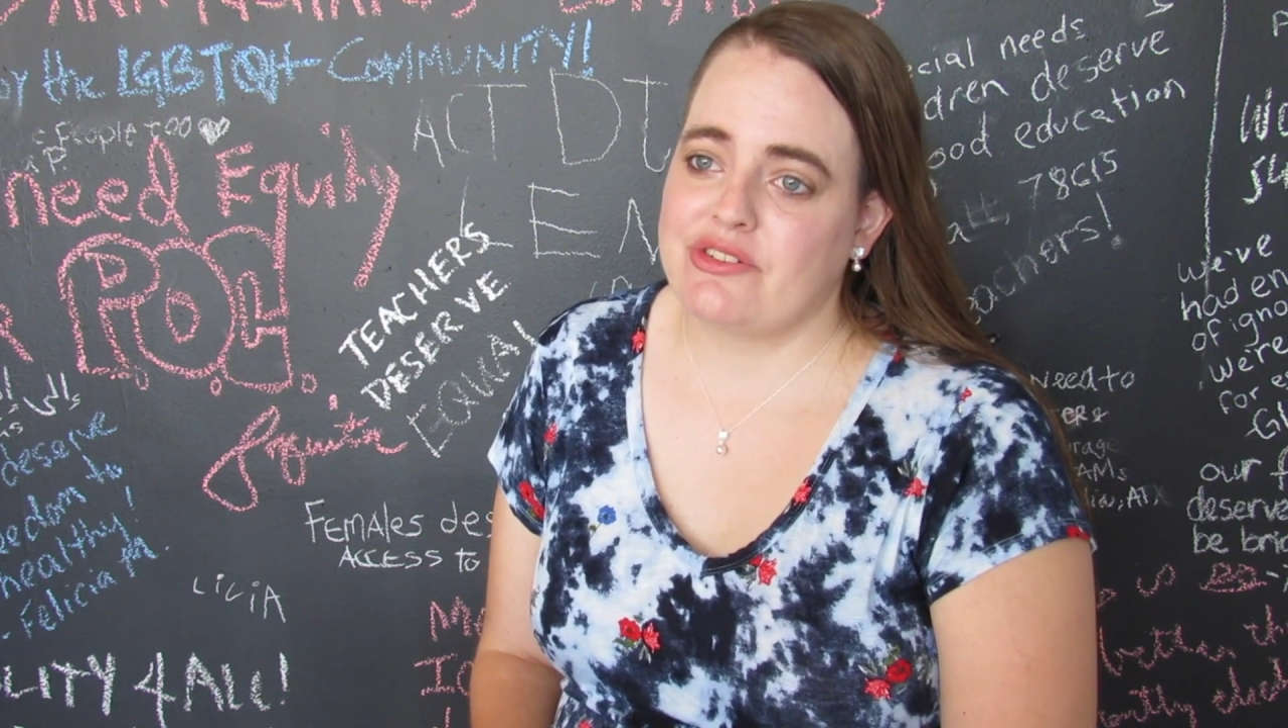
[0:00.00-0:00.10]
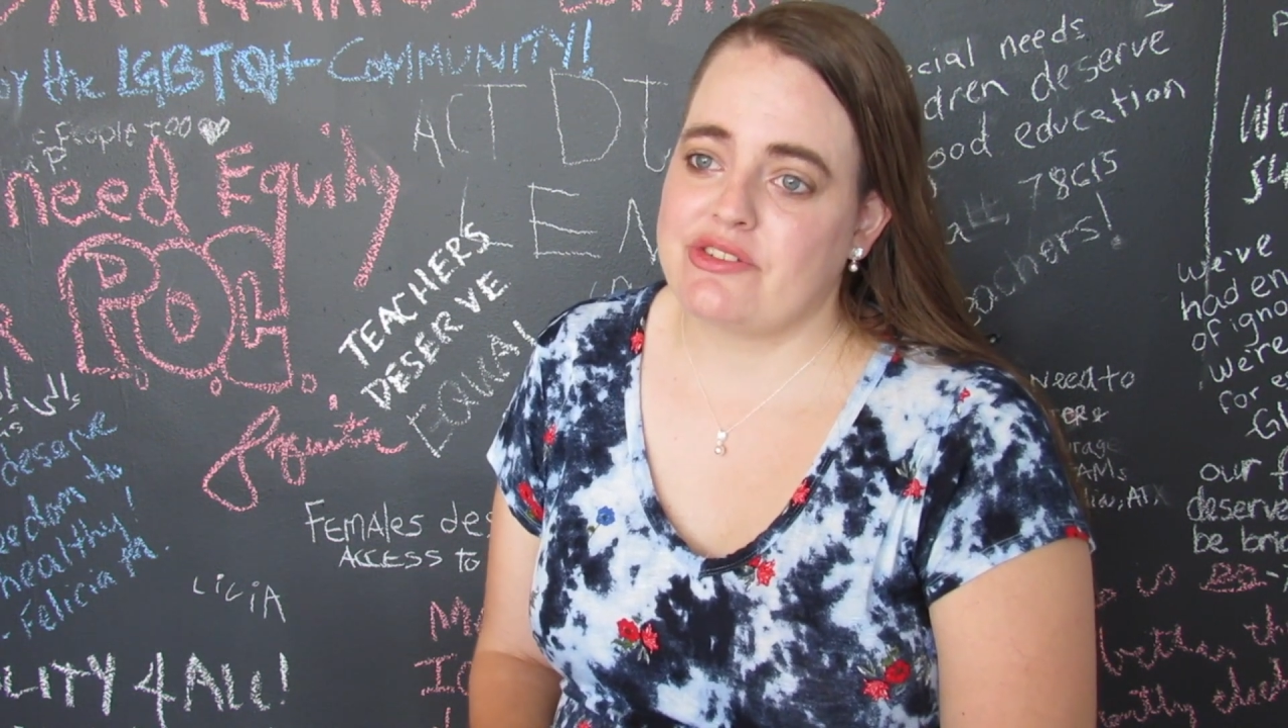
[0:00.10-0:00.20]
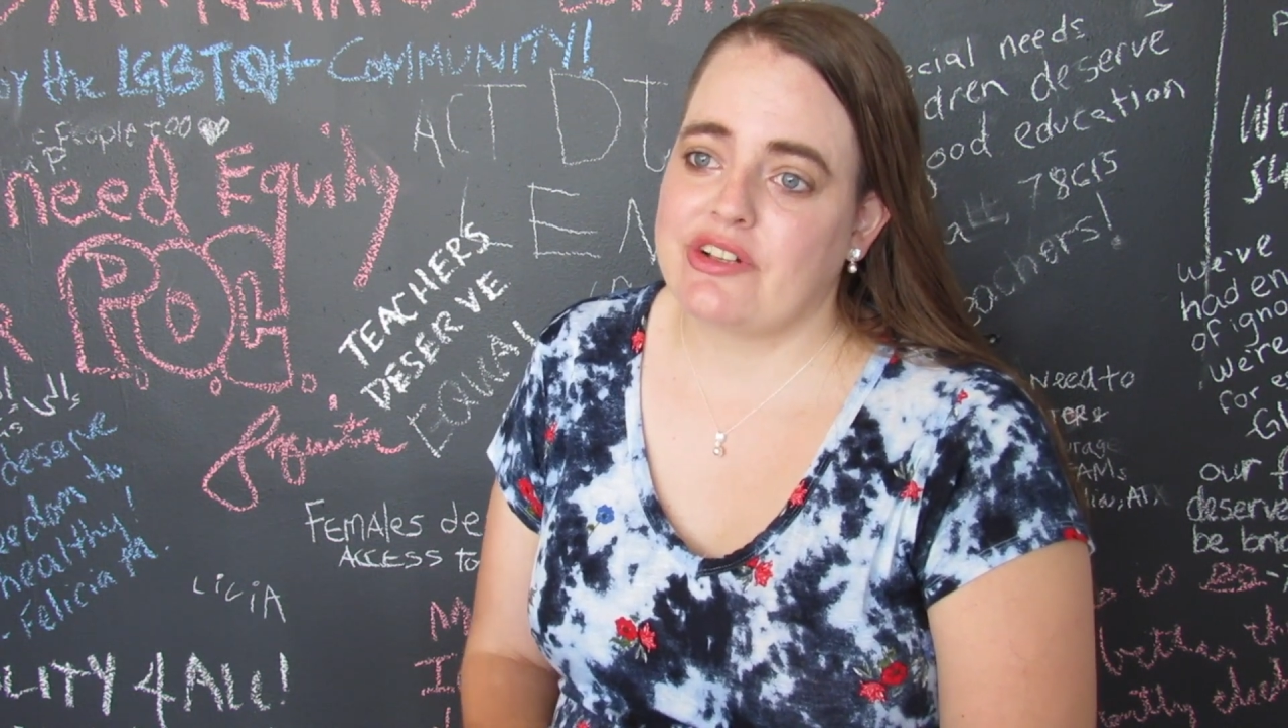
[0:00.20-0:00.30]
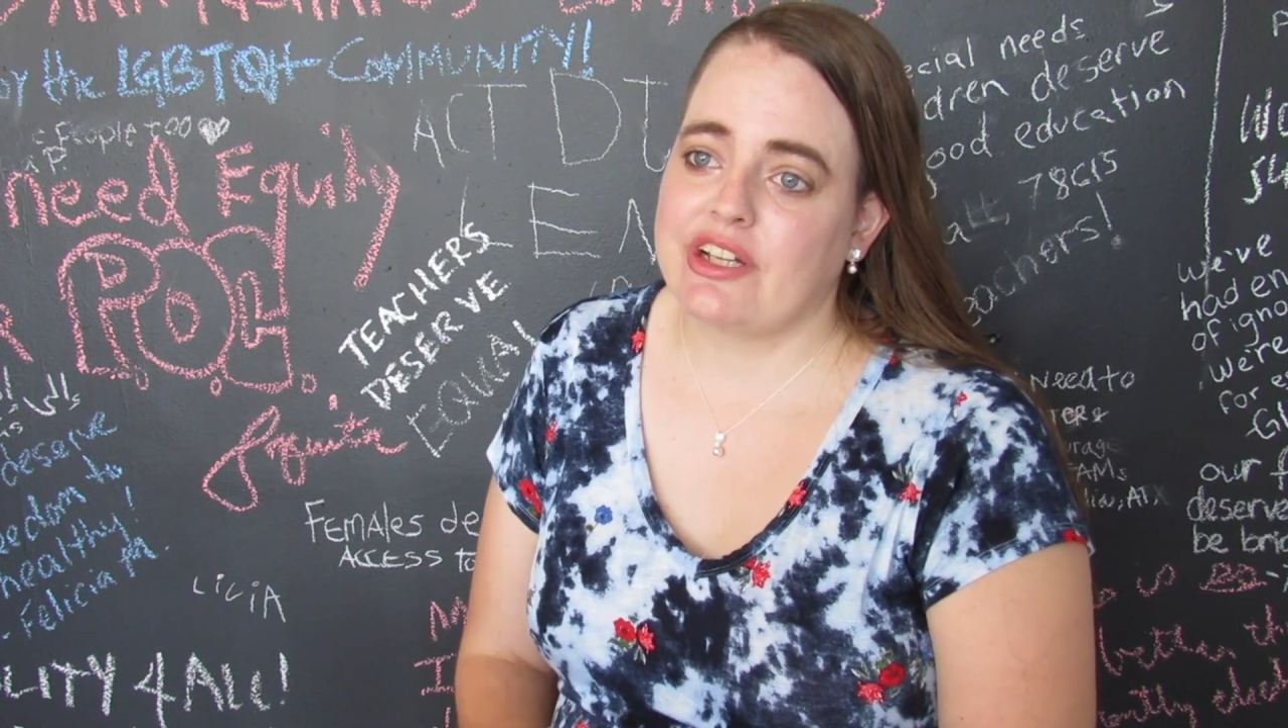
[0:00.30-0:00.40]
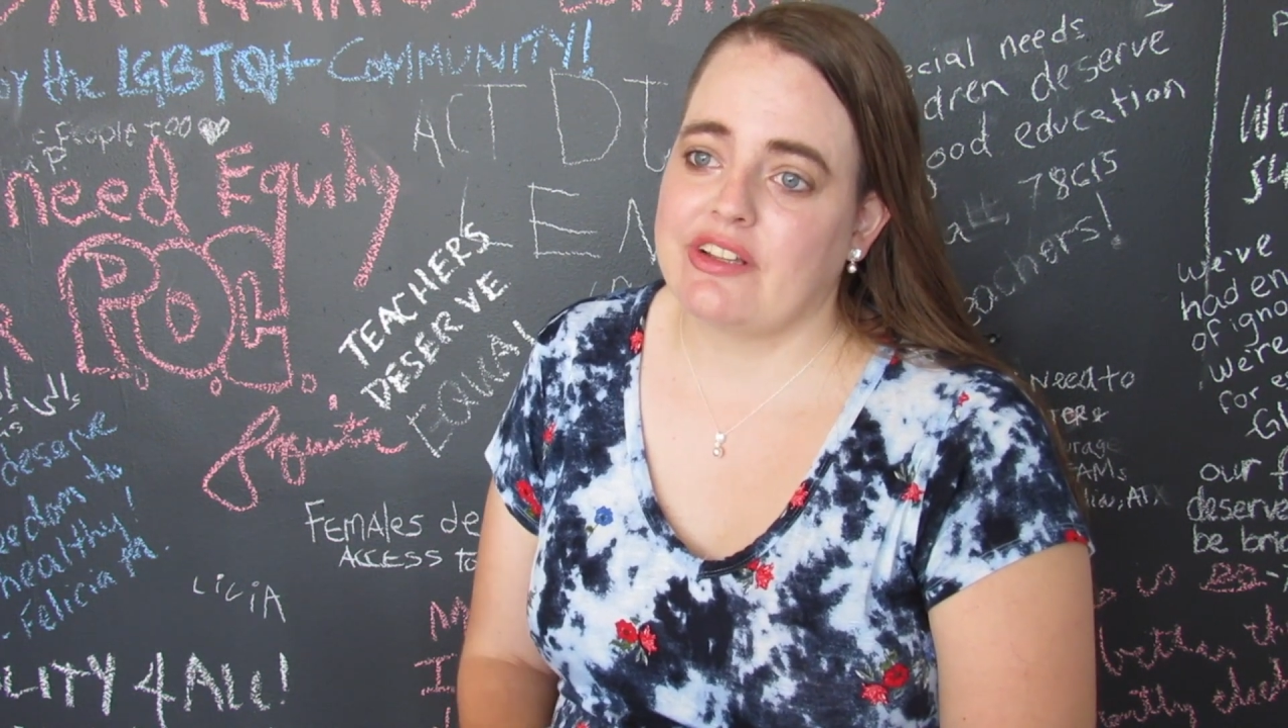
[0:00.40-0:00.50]

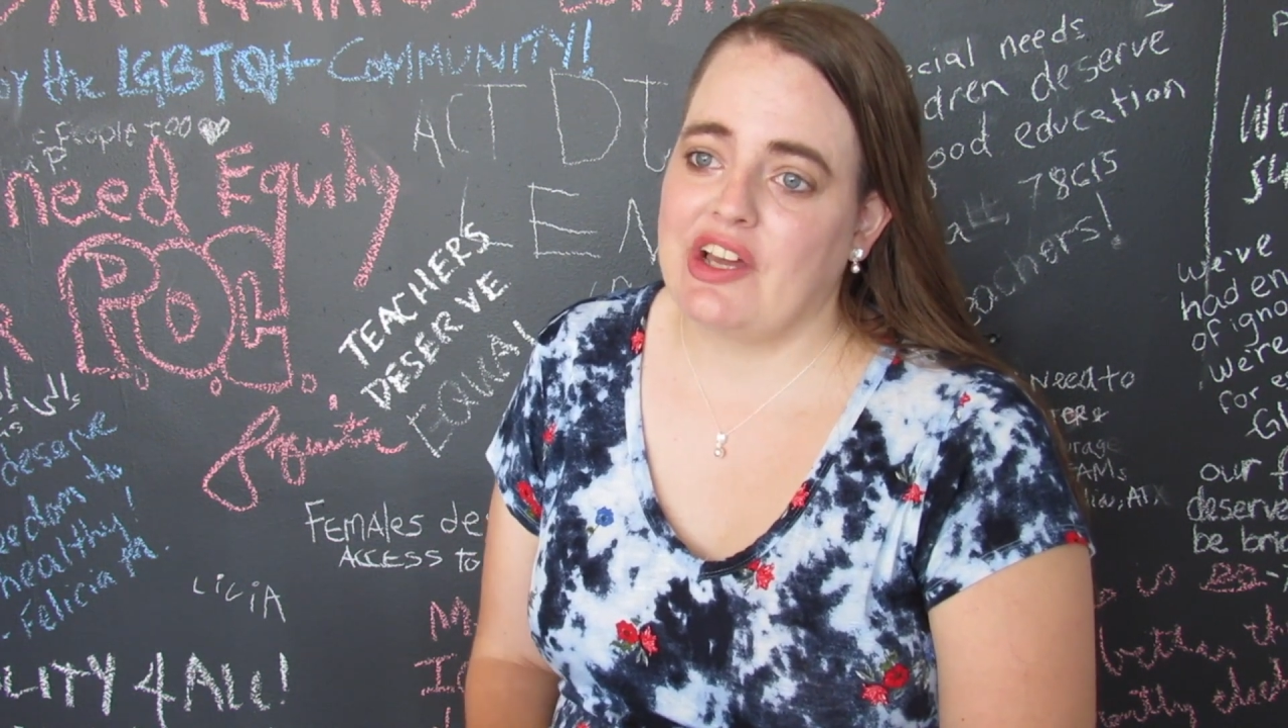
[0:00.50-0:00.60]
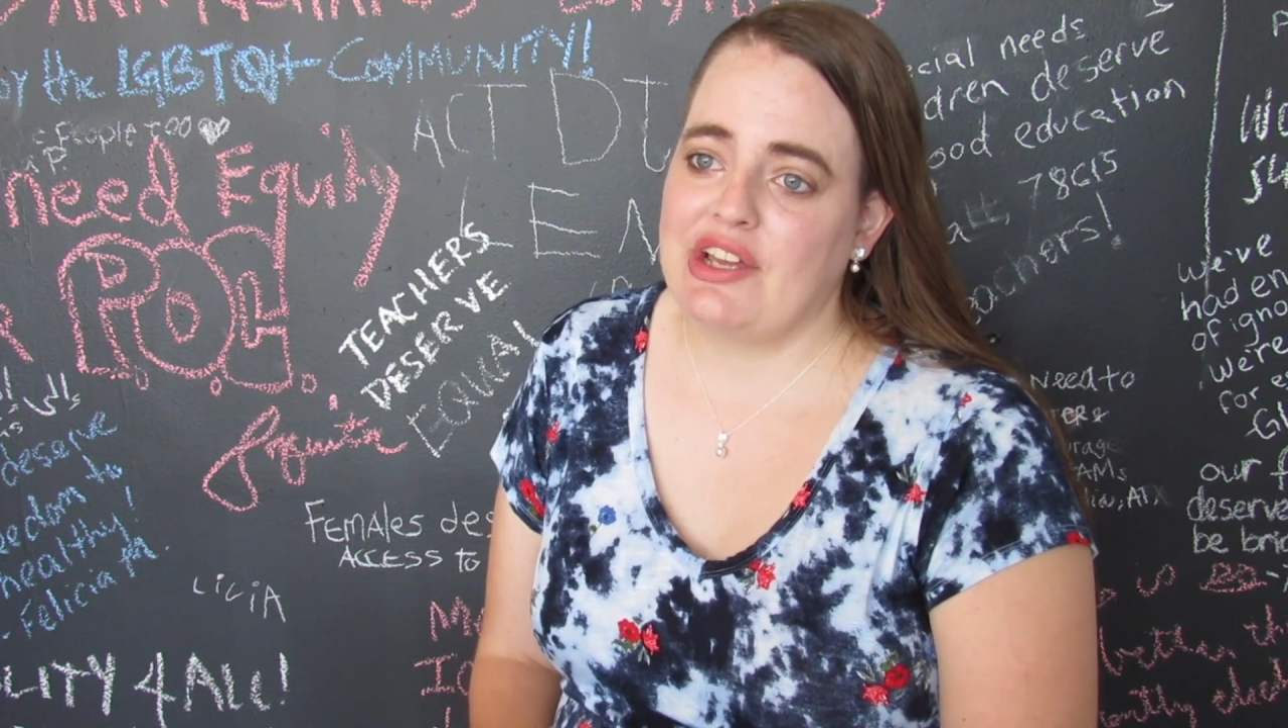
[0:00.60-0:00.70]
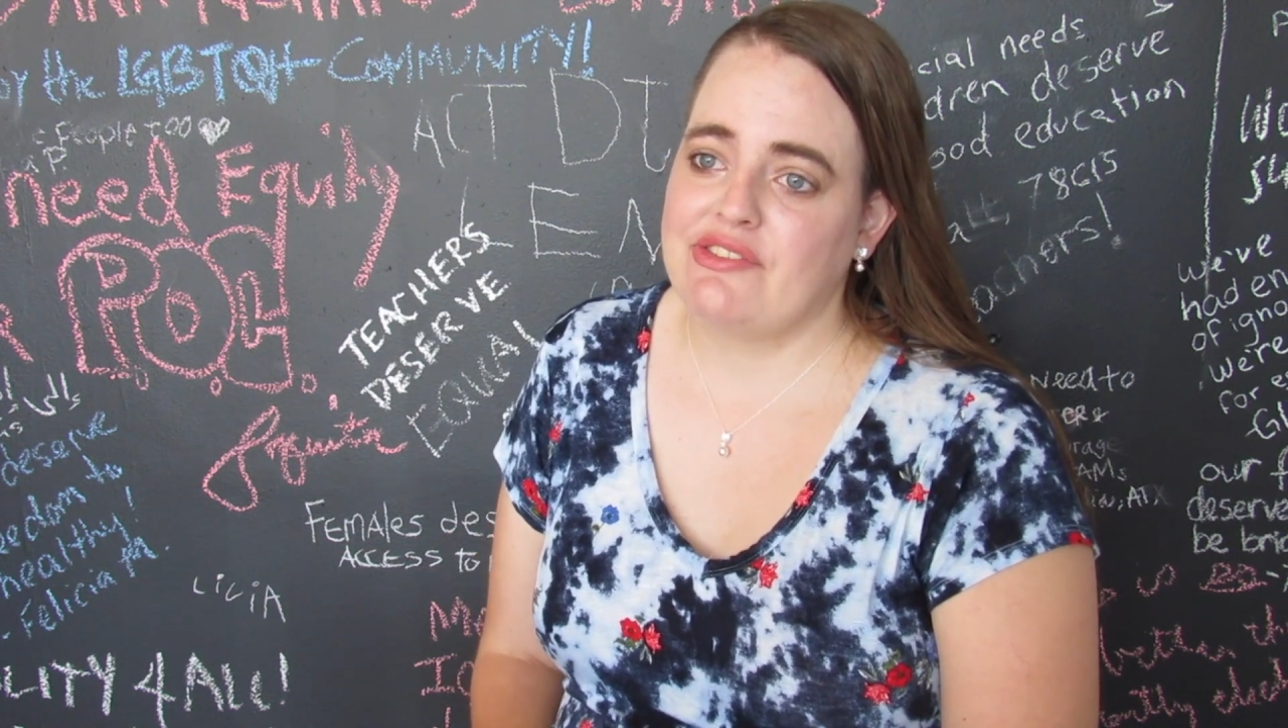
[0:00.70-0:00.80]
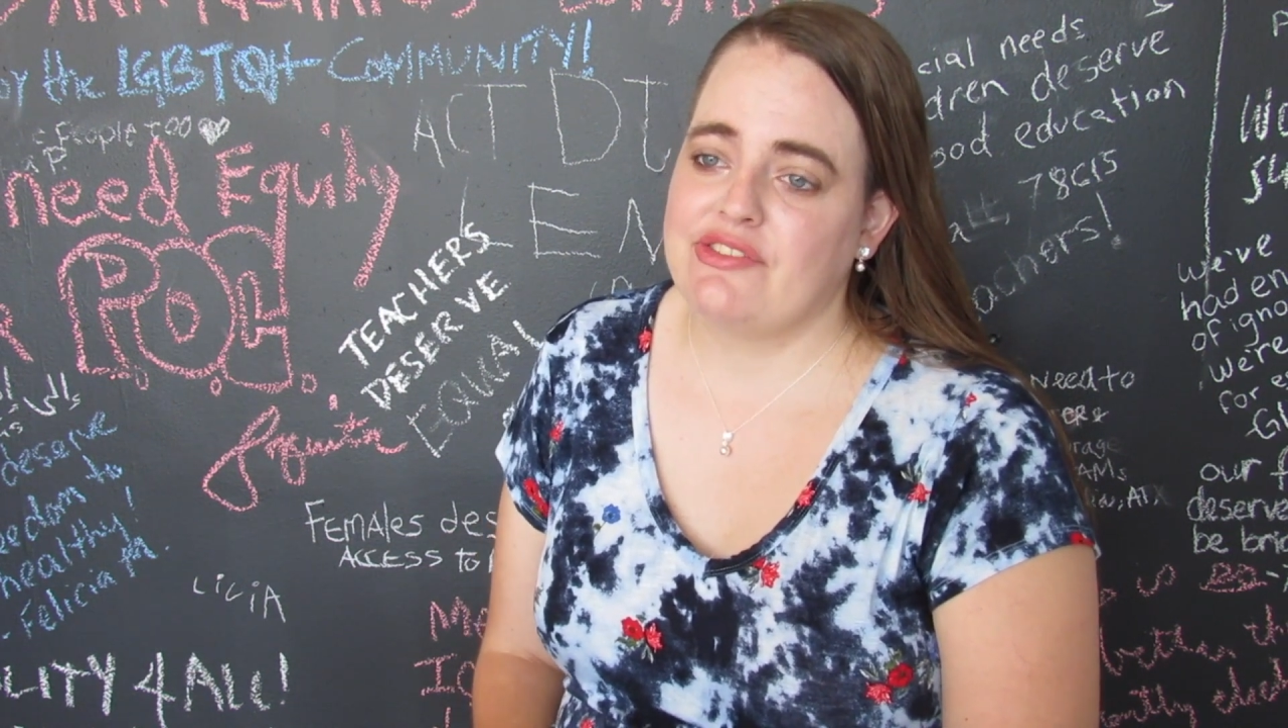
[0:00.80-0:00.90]
throughout your life.